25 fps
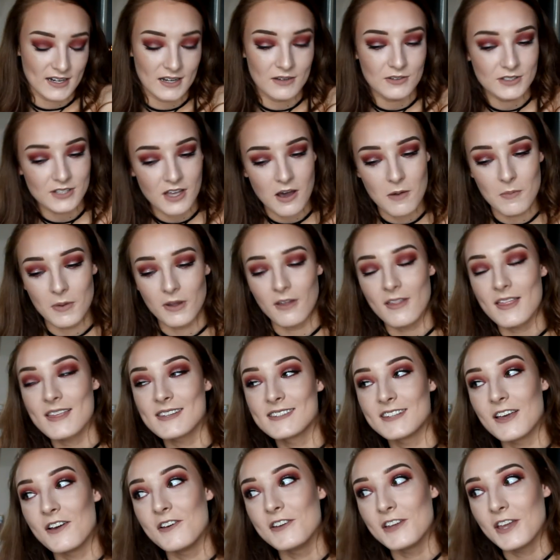and he was like, oh my God,
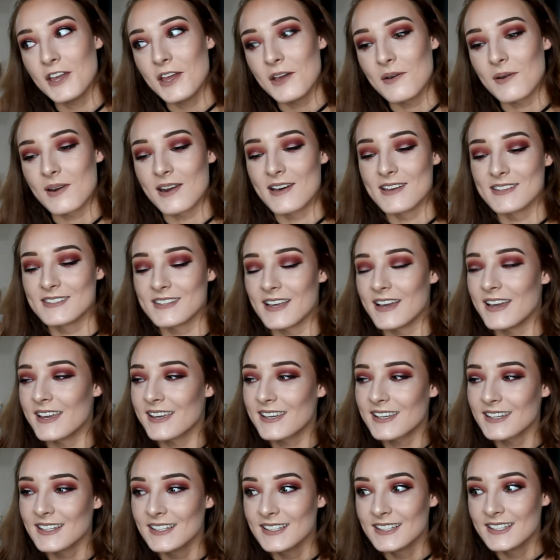that's so you. And I was
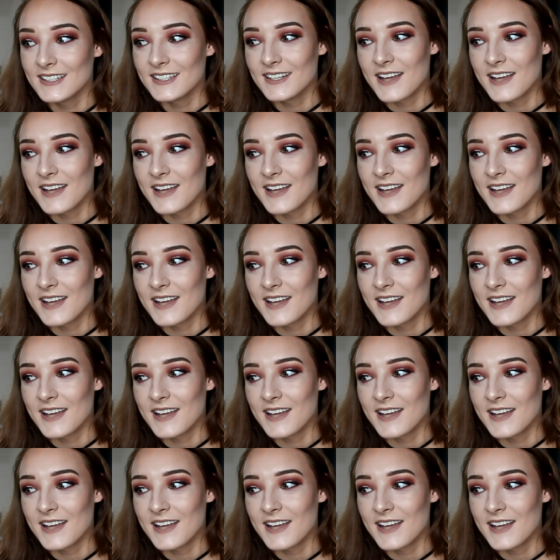like,